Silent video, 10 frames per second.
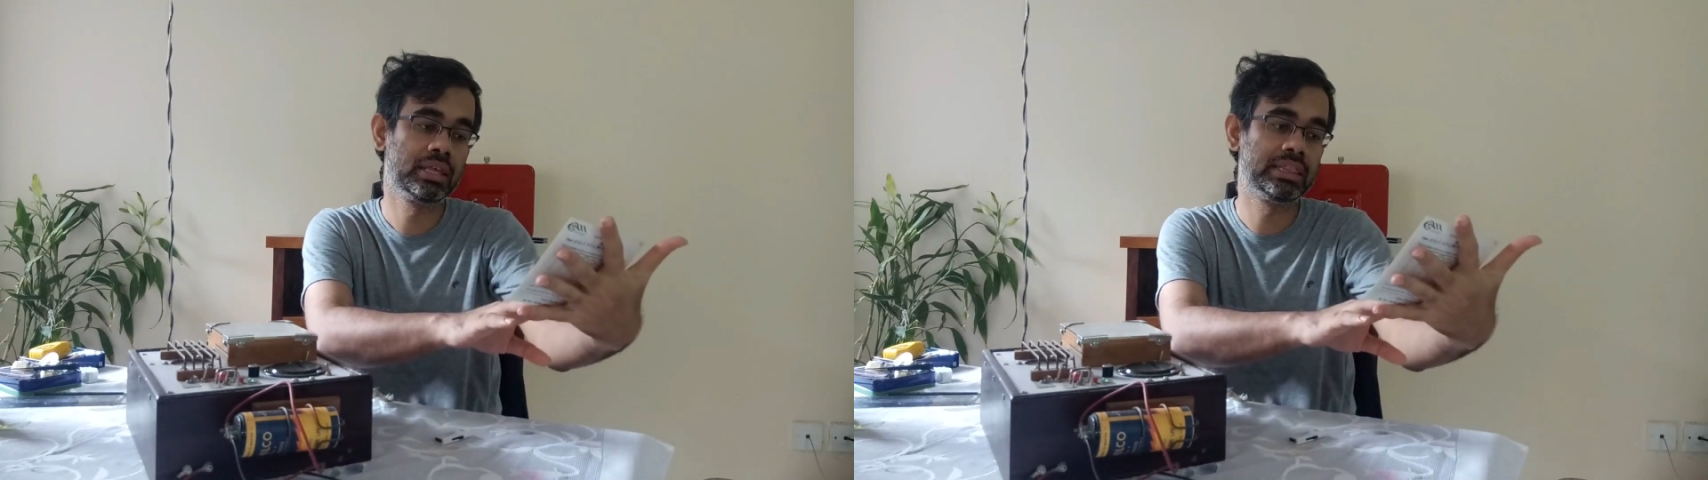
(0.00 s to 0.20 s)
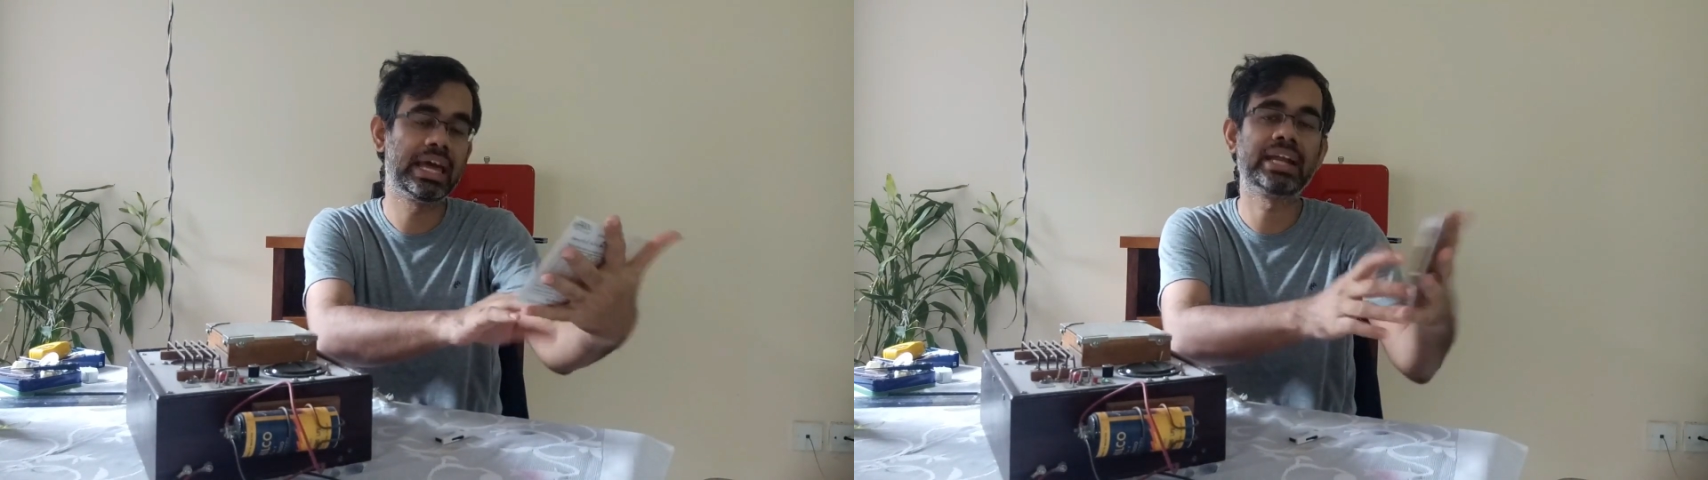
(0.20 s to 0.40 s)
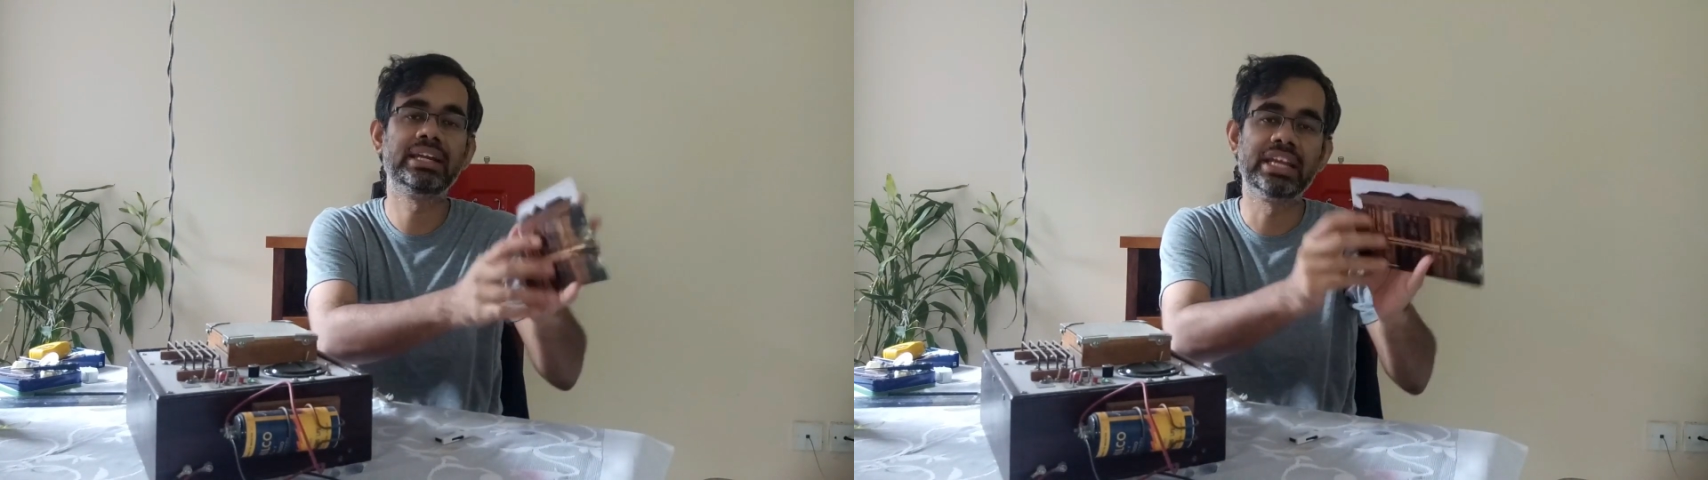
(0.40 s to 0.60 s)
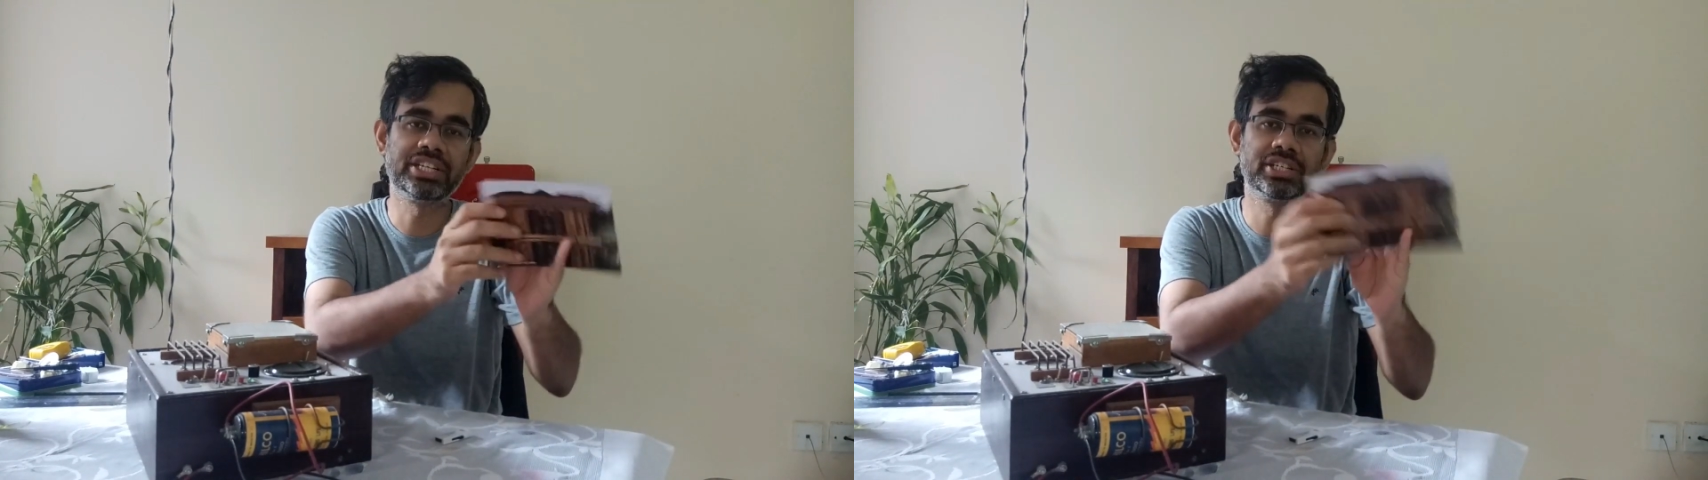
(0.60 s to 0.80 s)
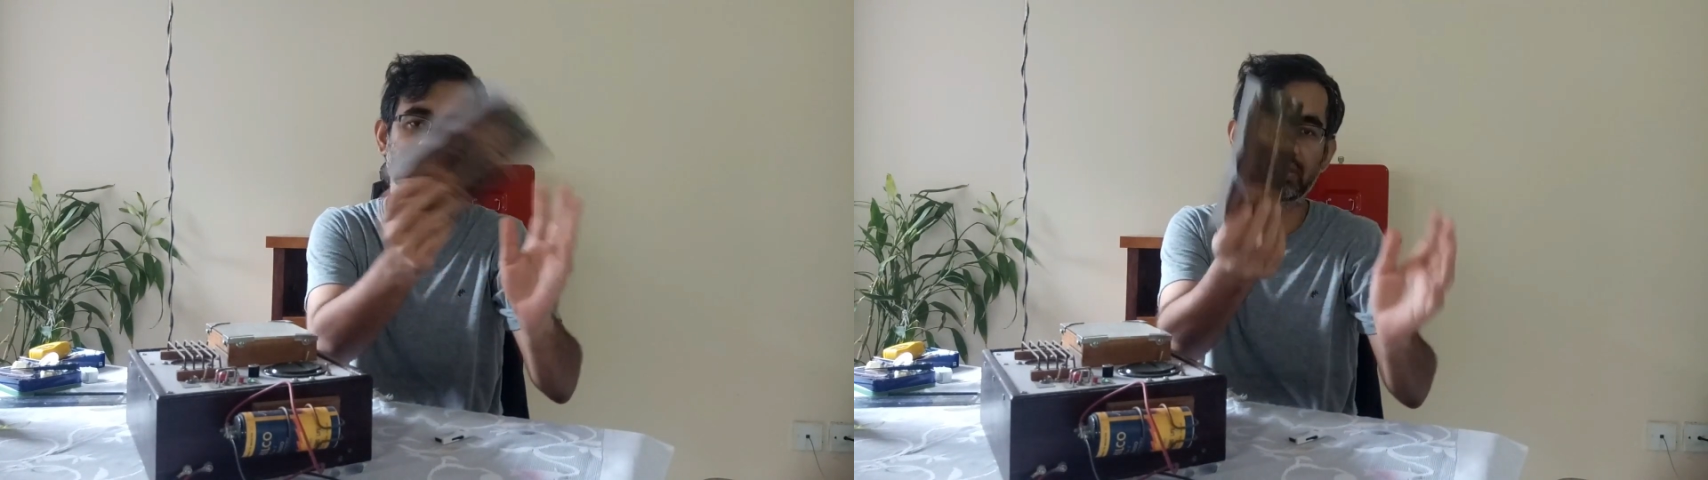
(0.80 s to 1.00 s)
that
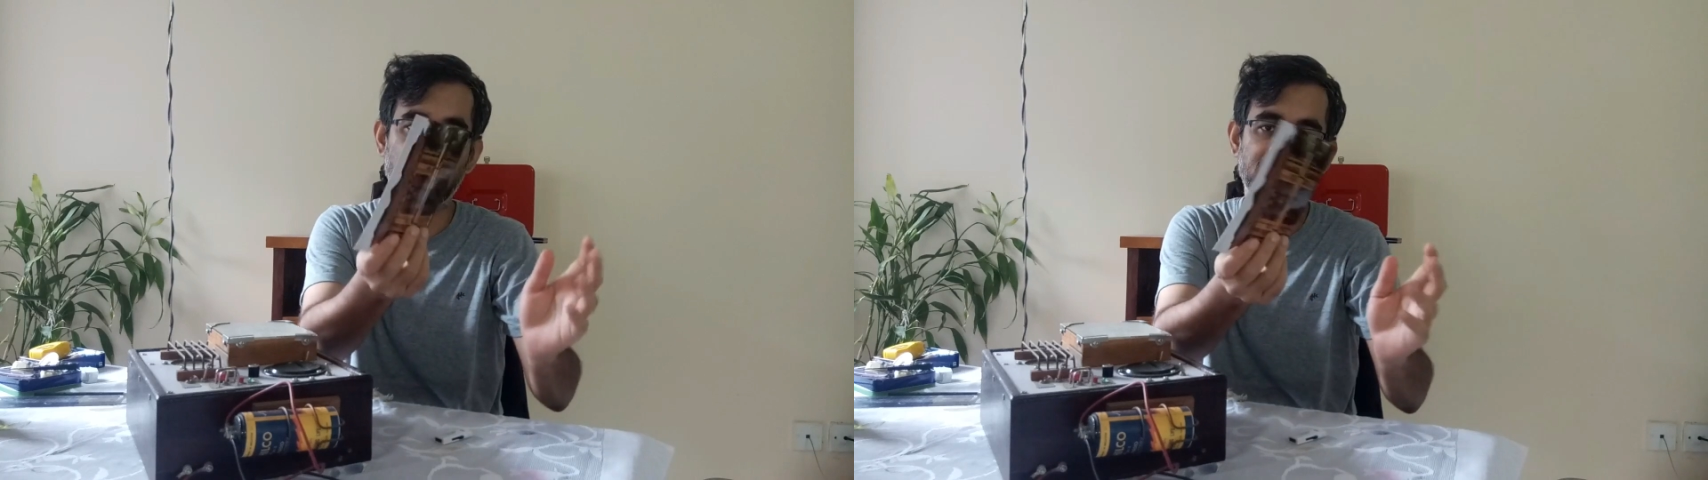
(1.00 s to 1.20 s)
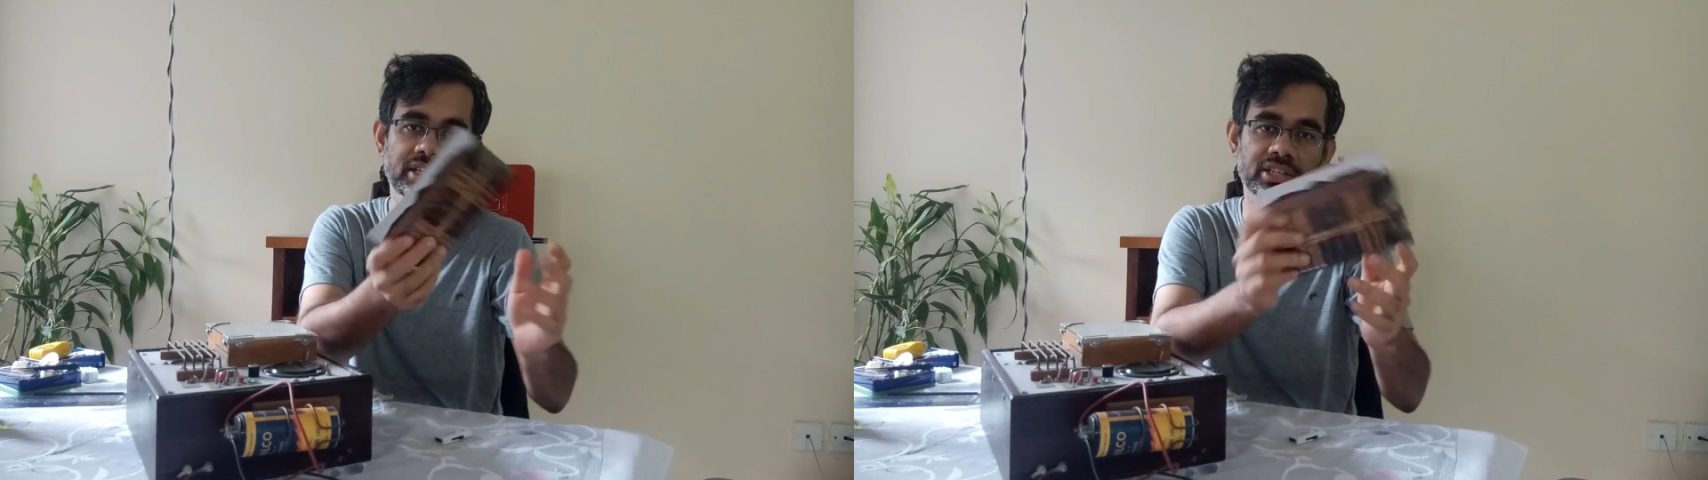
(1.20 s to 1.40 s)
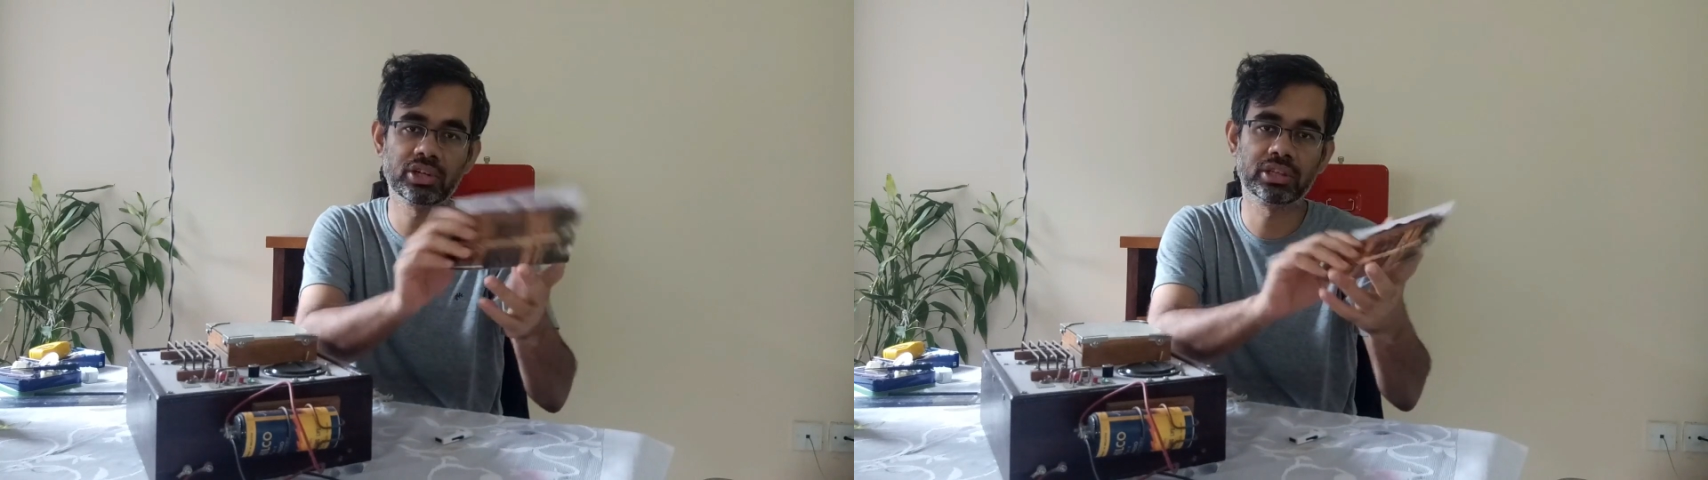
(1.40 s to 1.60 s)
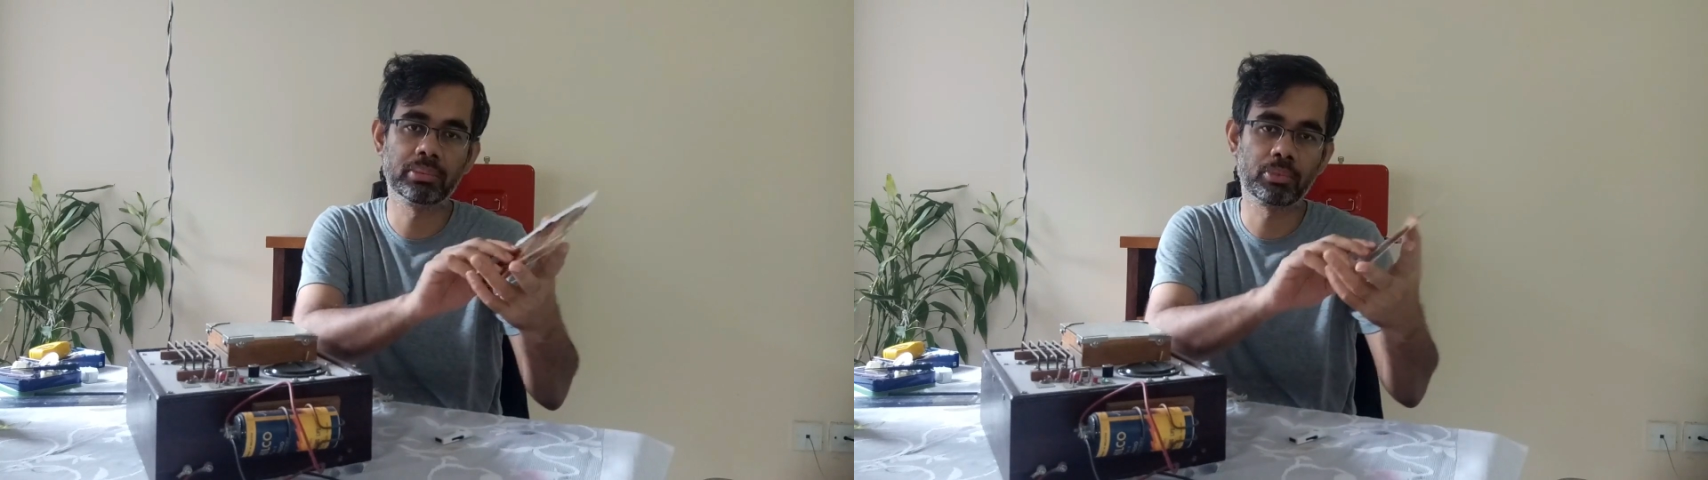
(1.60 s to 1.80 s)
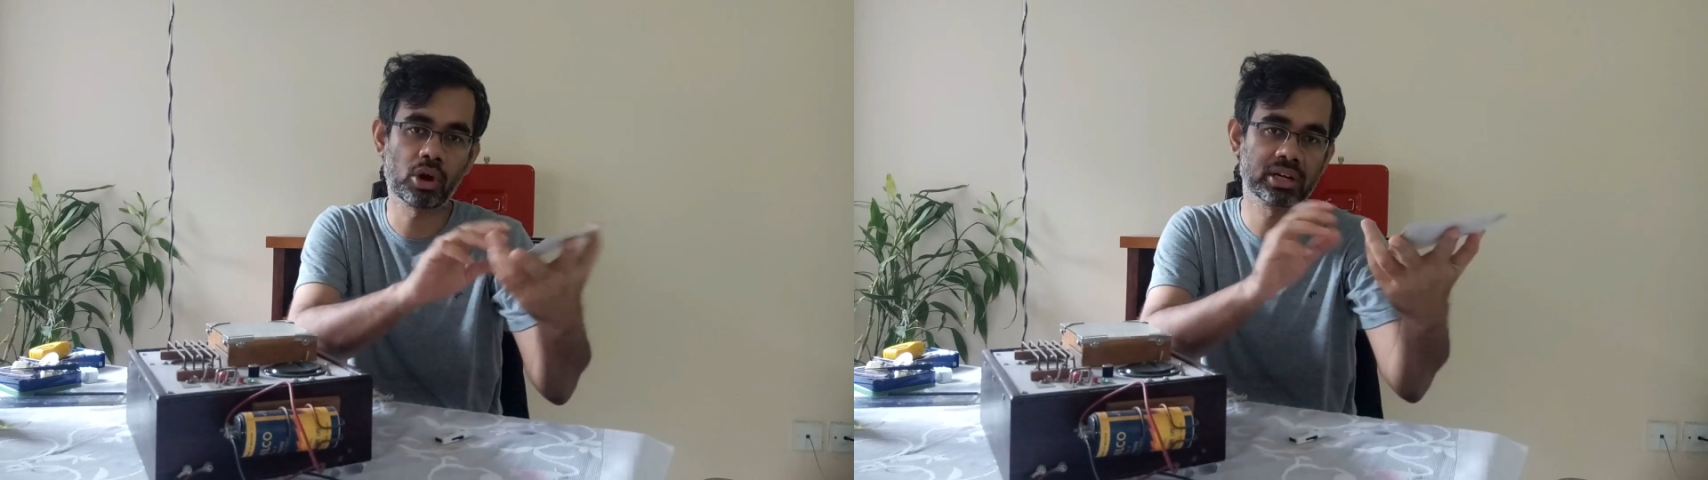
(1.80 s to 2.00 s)
nation's heritage or the
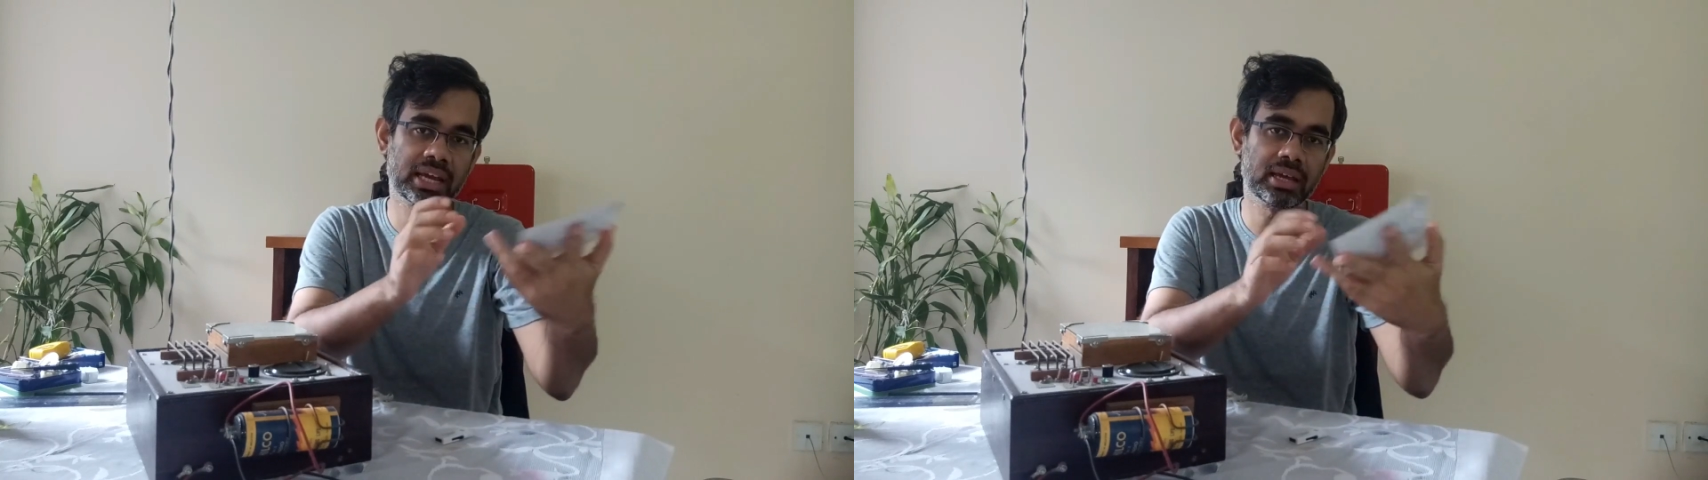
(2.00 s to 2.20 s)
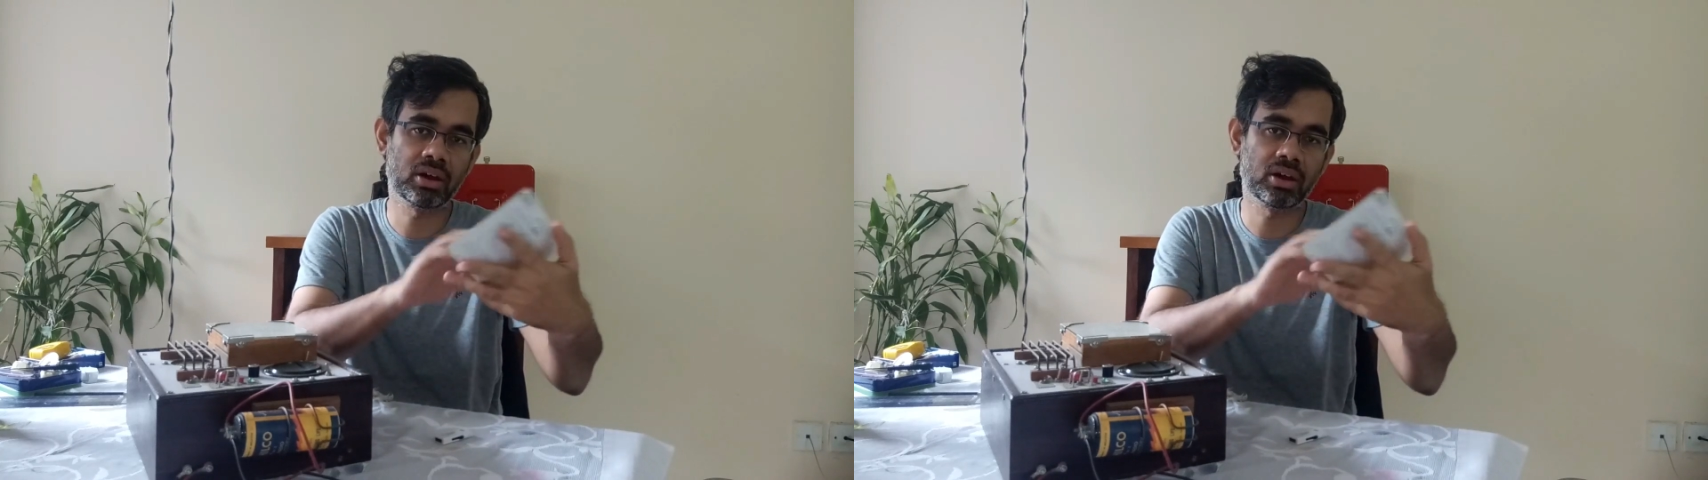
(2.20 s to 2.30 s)
broadcast